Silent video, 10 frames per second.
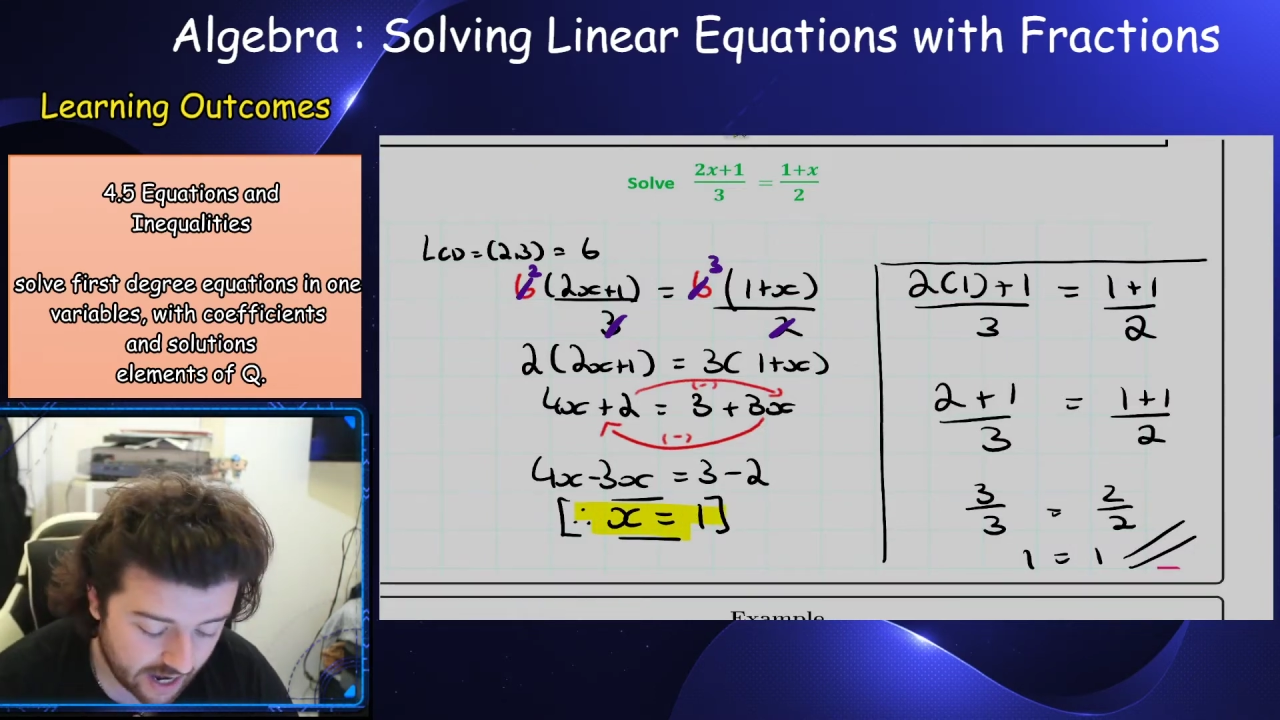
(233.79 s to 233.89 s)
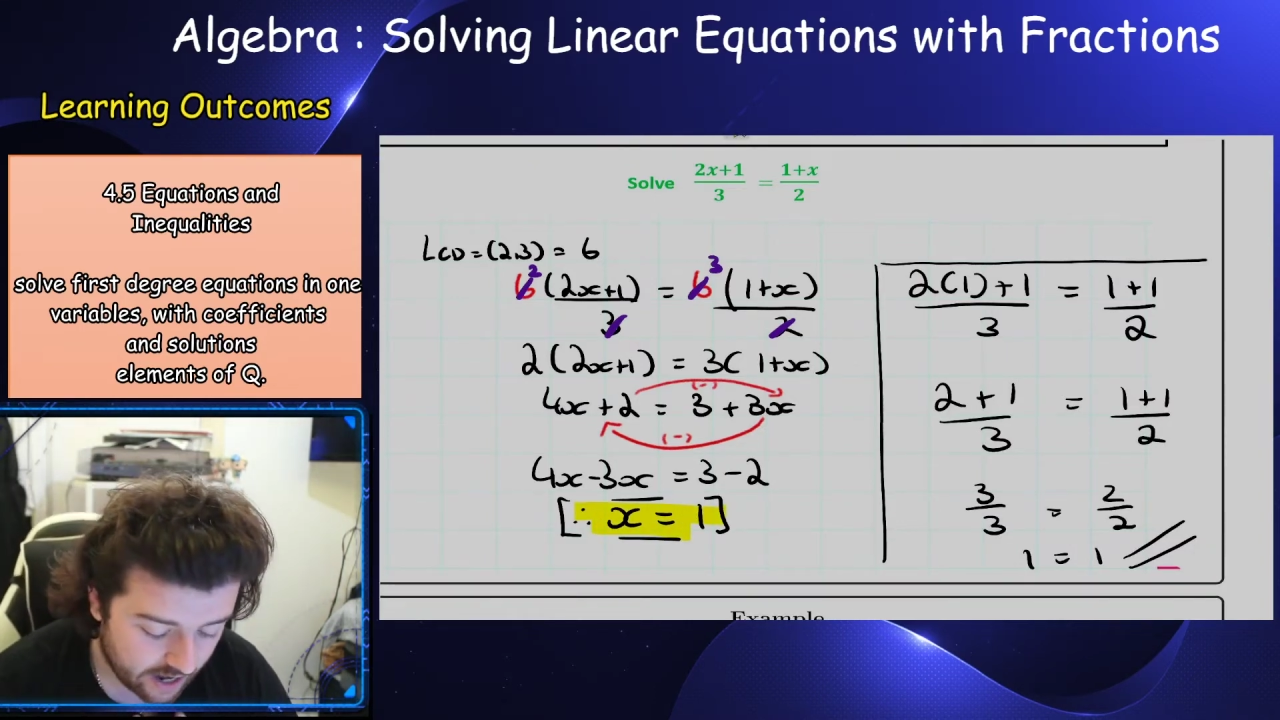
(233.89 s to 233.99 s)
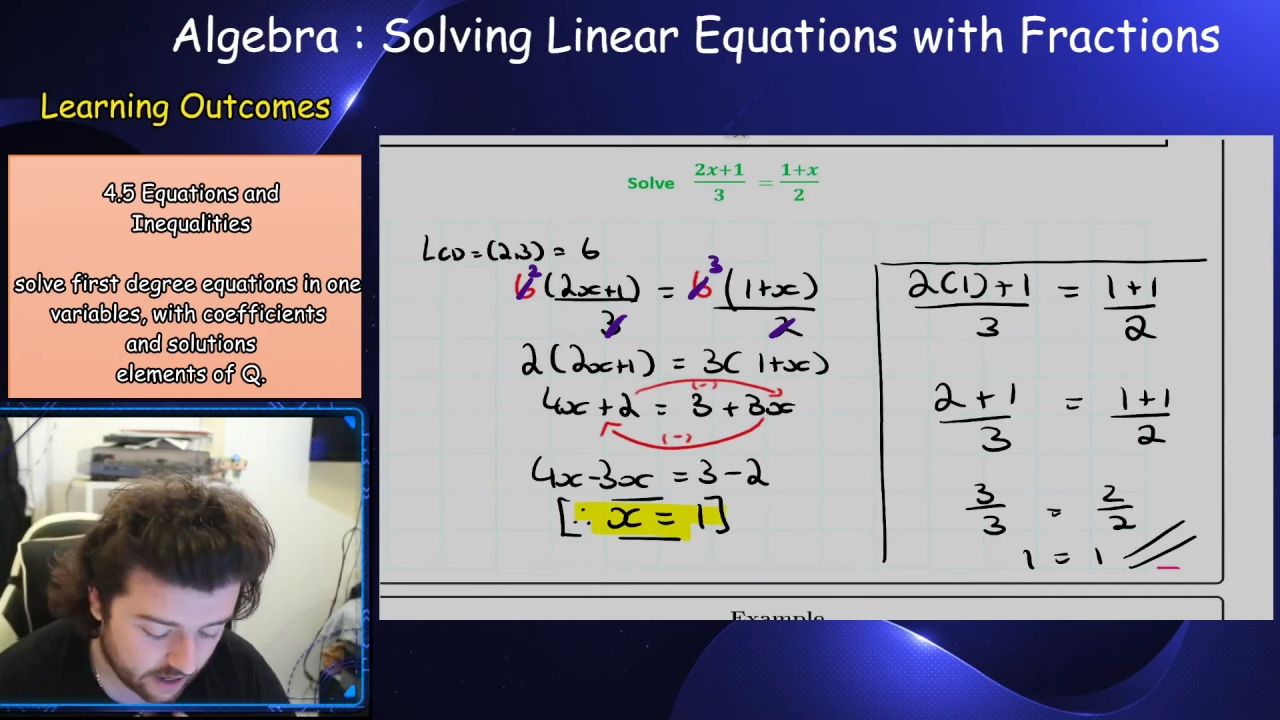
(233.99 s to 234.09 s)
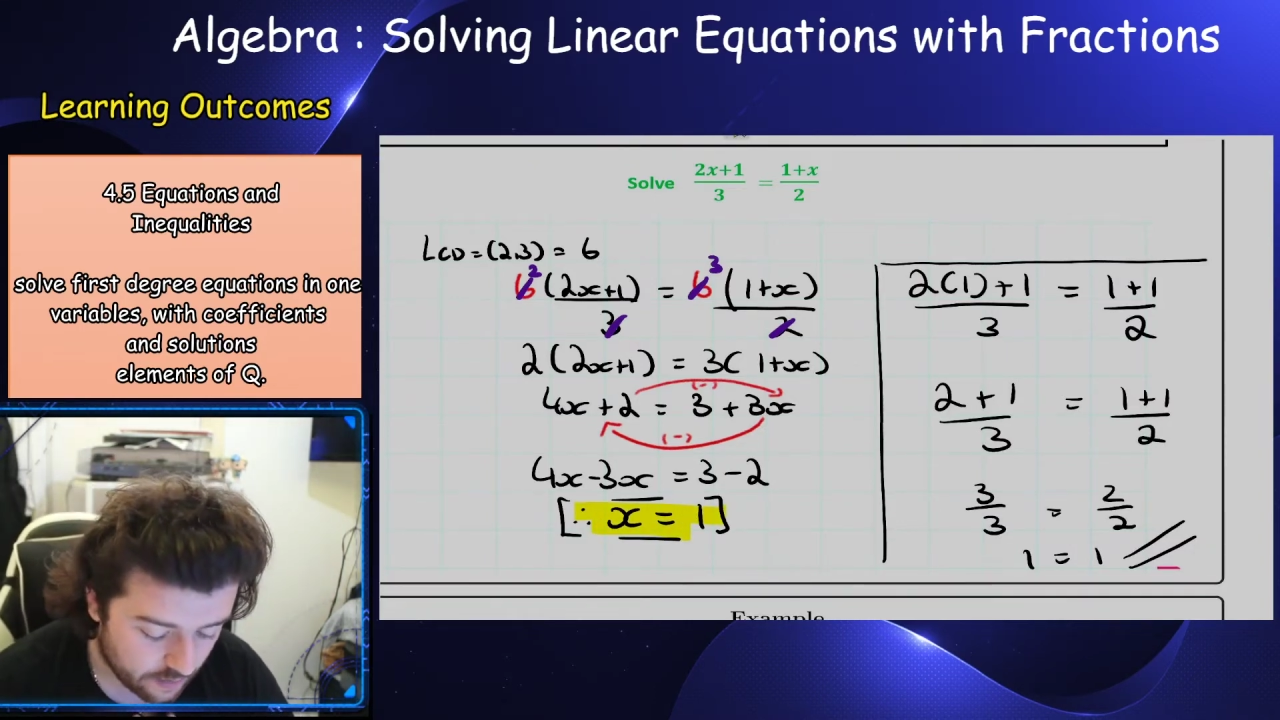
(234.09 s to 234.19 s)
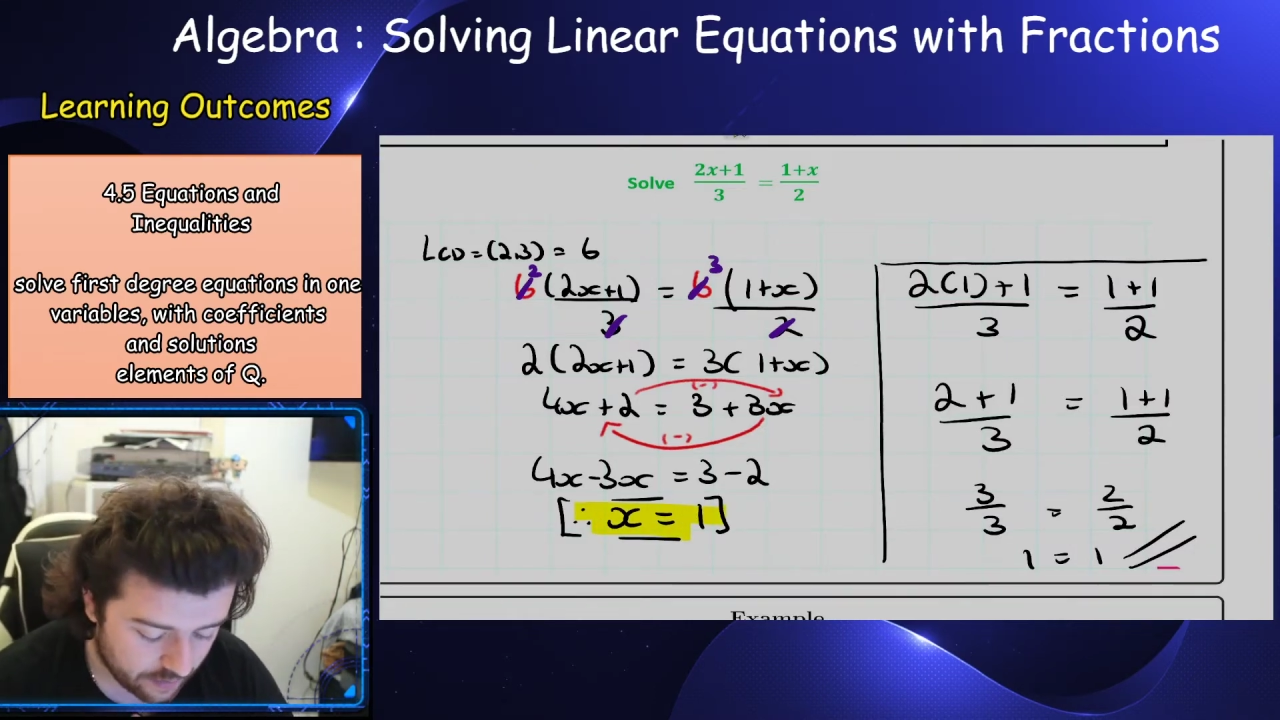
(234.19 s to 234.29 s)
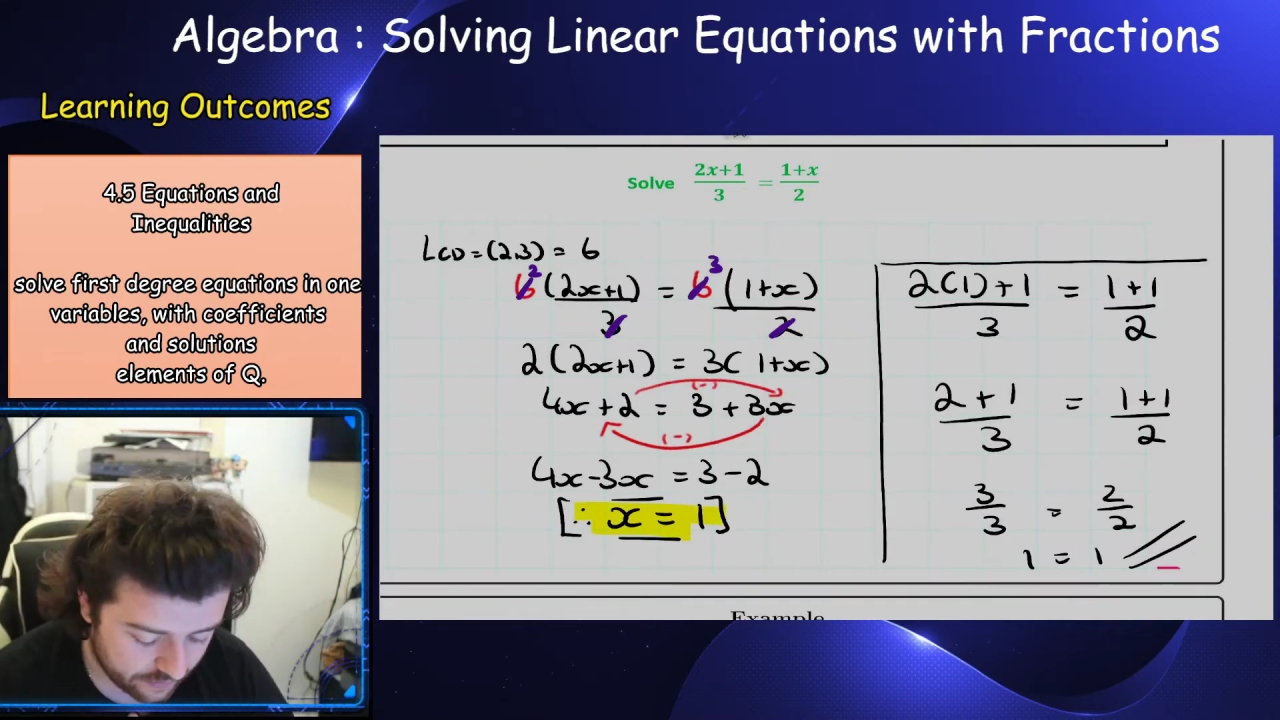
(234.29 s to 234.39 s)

and I got my full